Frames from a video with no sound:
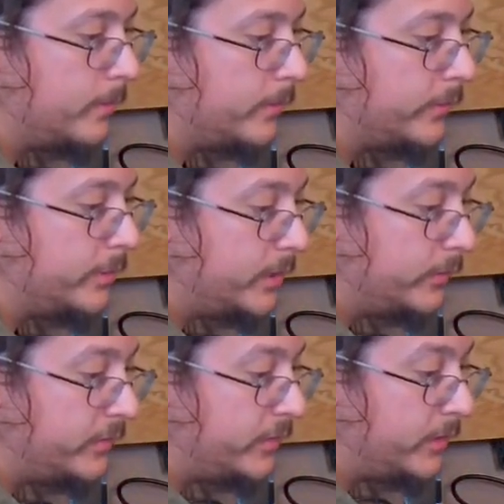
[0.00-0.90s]
So you can
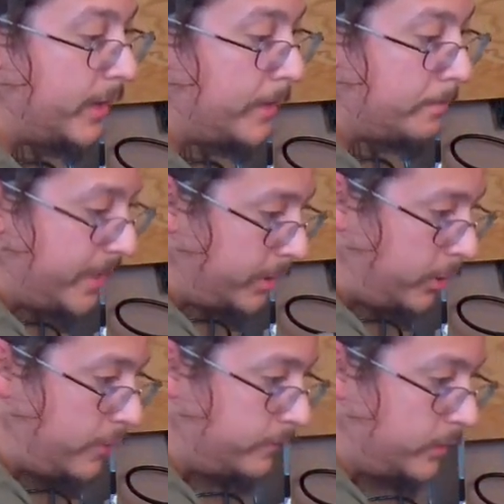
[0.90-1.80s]
see that
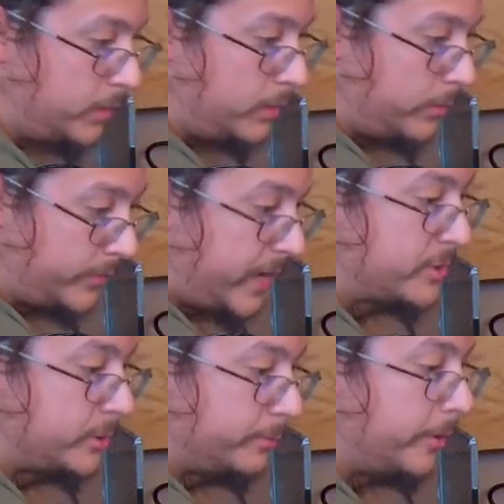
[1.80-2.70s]
background video is
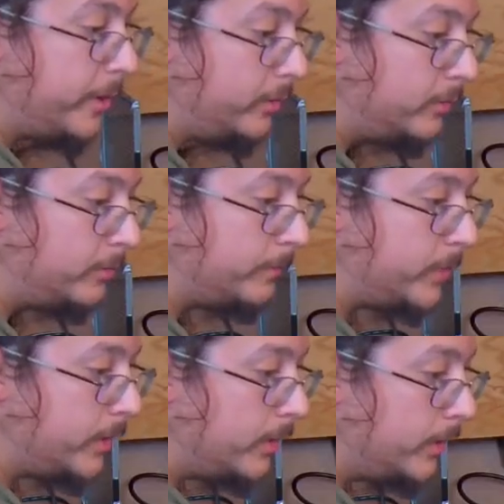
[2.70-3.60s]
actually playing.
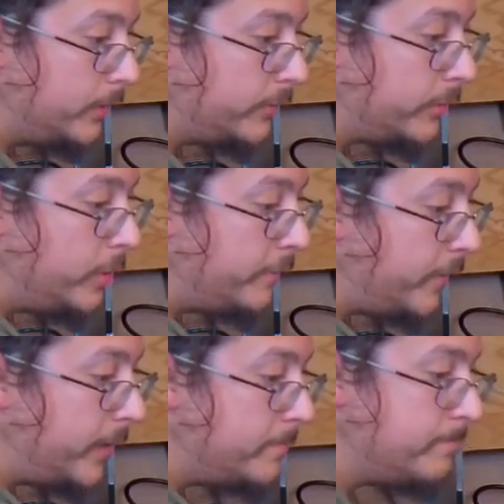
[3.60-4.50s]
And so if I